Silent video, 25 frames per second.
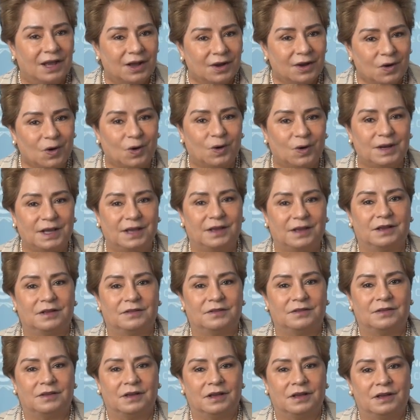
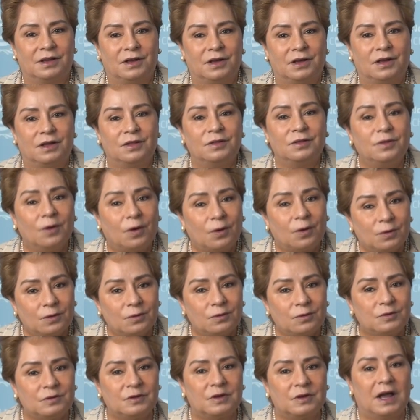Colleagues,
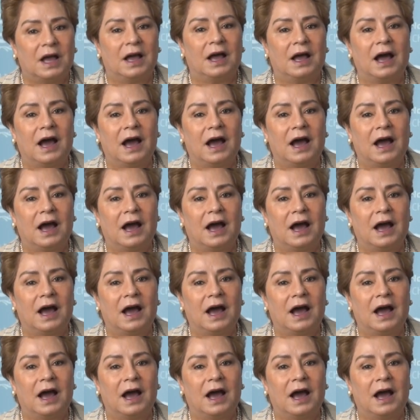those